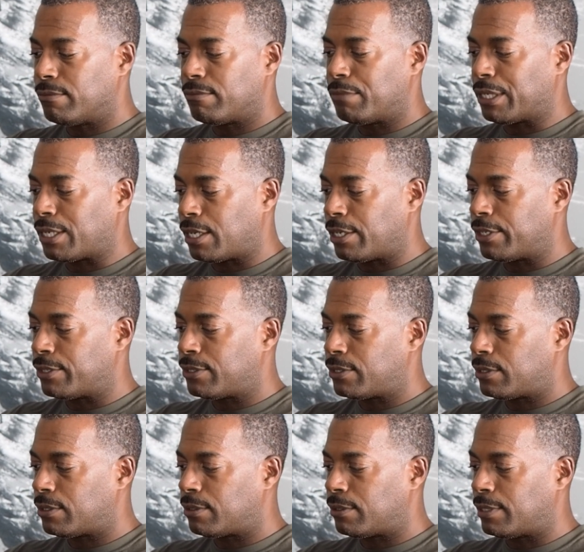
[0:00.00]

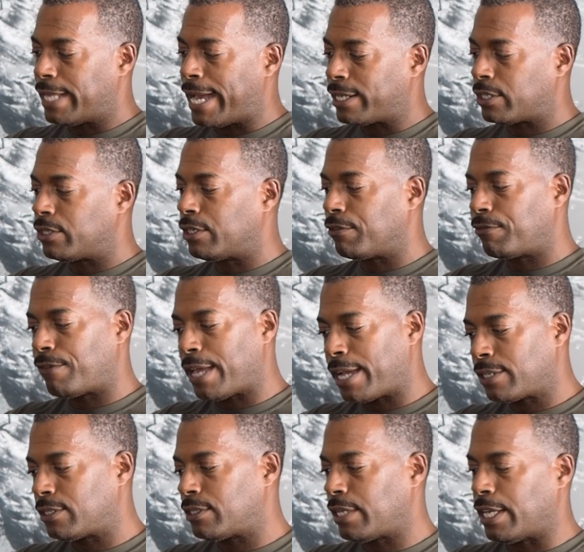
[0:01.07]
because that could
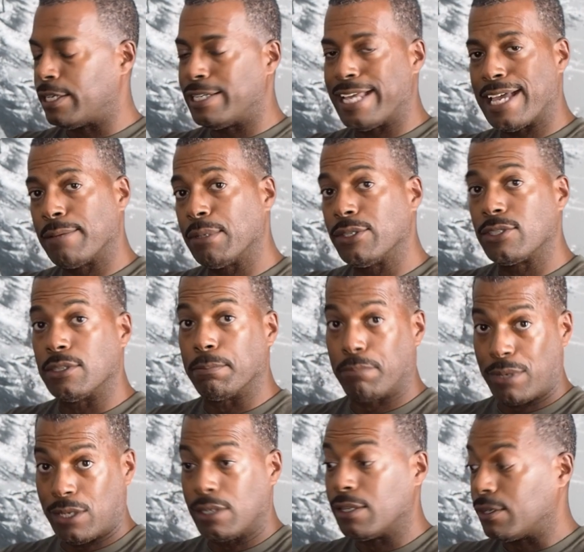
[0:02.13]
affect and damage the
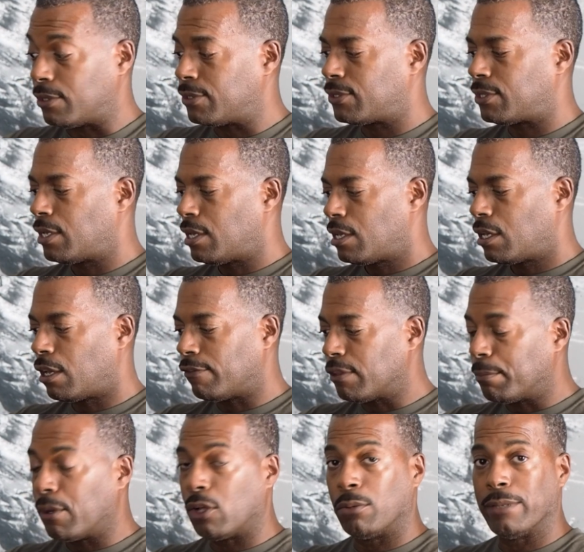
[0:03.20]
pins of
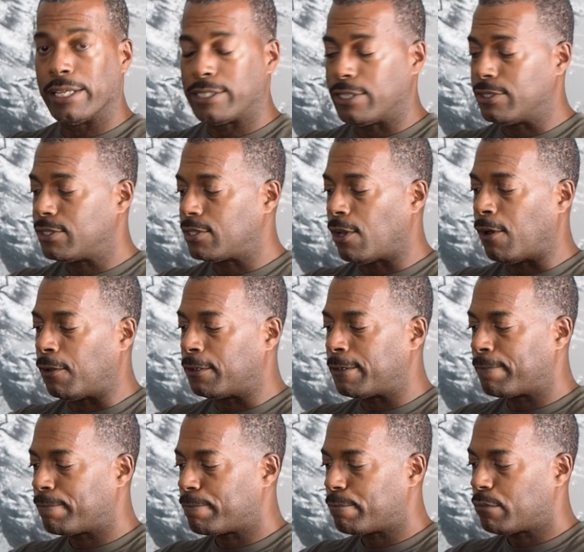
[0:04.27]
the bulb that's installed.
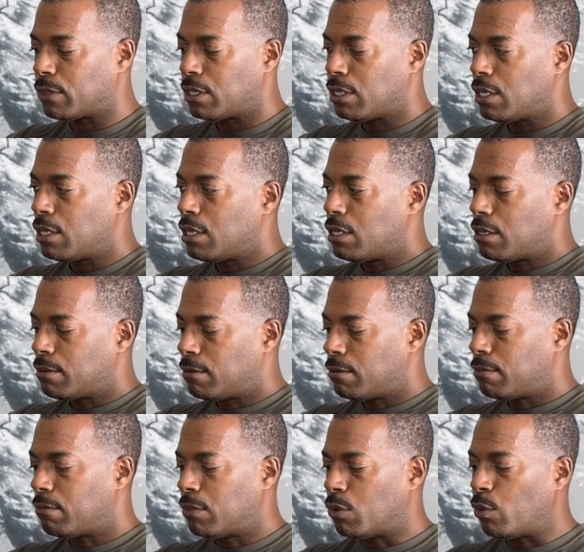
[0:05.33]

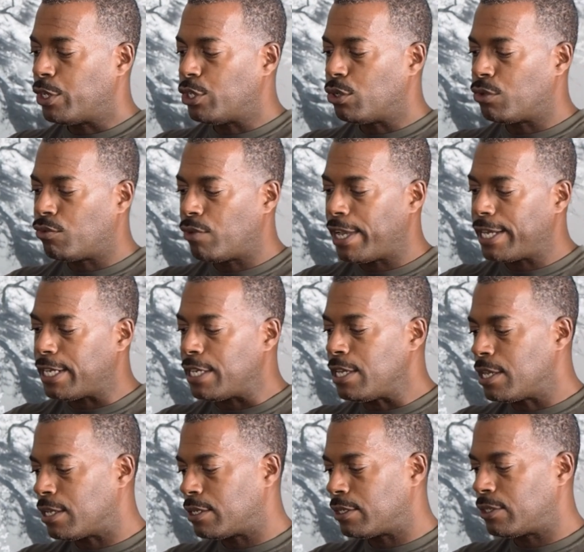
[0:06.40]
But when you're
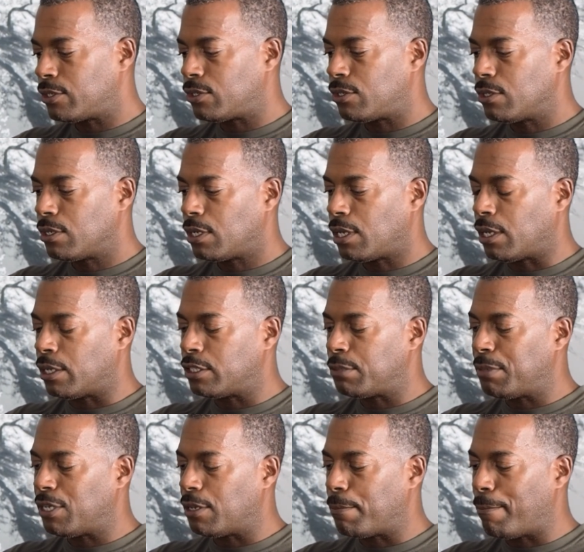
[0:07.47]
ready to
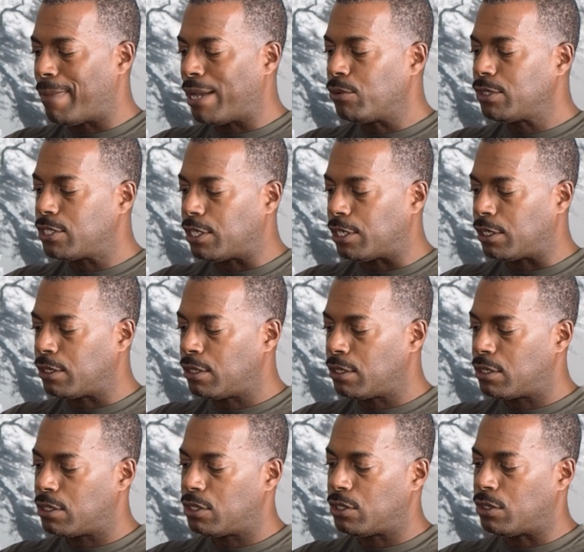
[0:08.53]
begin mounting
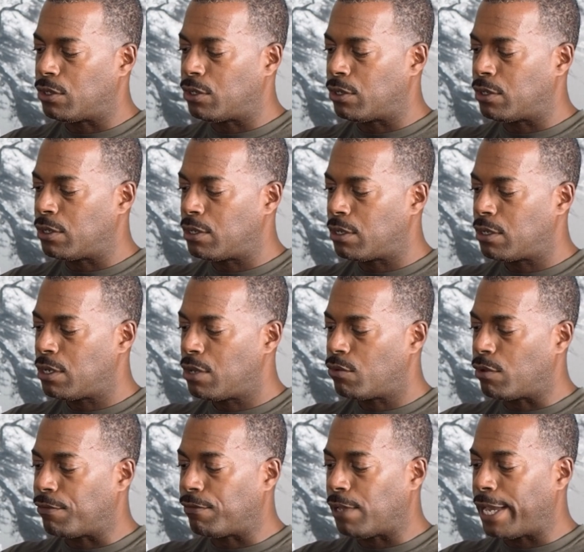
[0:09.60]
your
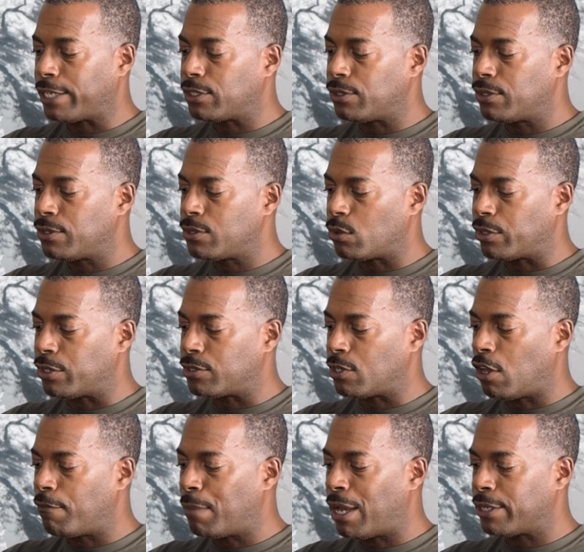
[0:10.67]
reflectors or your
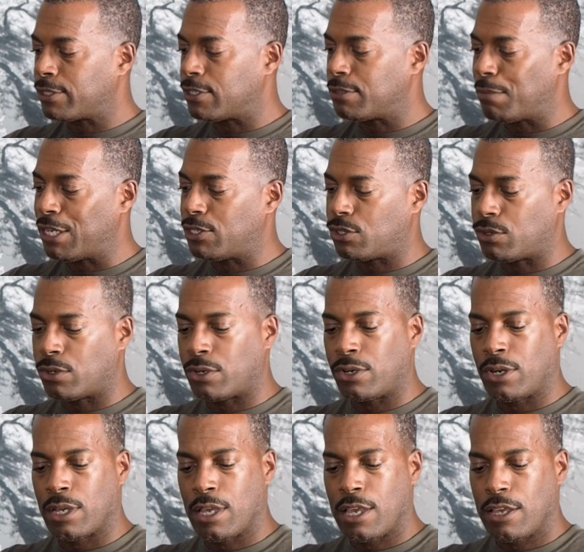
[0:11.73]
softboxes, make
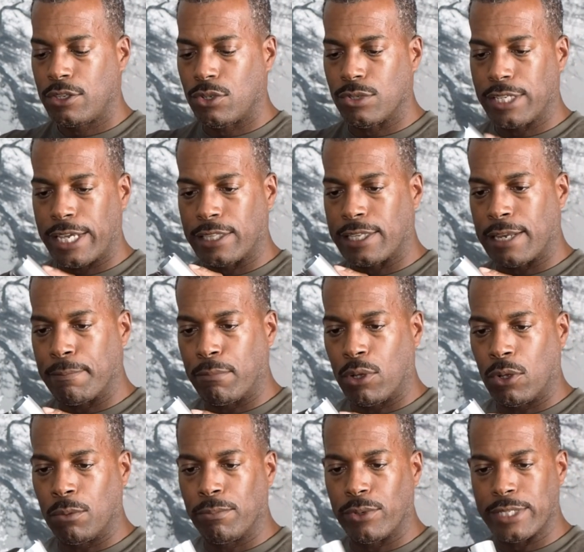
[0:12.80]
sure you take that
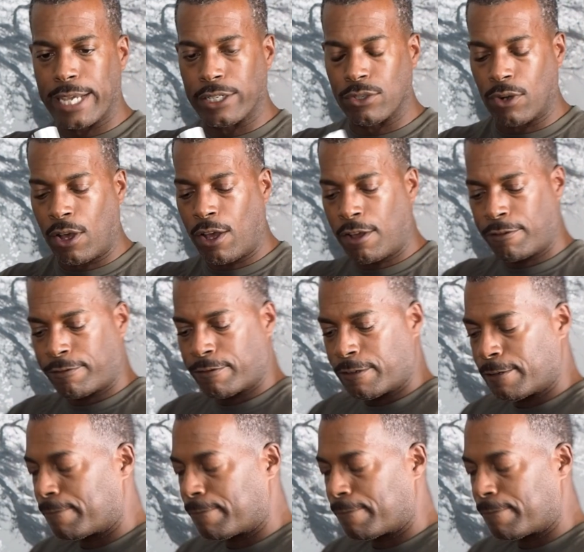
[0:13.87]
bulb protector off.